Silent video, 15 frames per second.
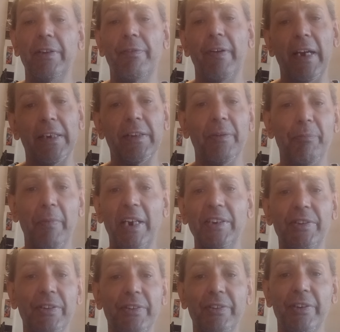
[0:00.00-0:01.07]
the fact that
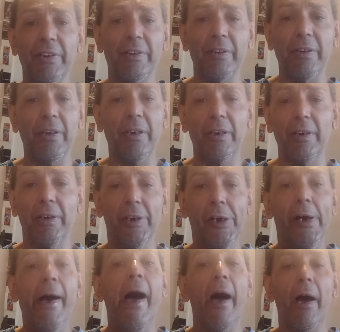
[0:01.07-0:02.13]
Masons and
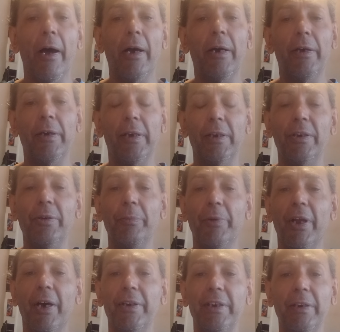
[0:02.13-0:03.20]

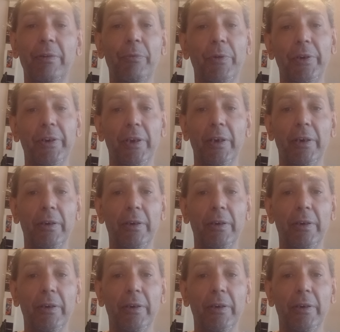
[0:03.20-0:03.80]
Illuminati would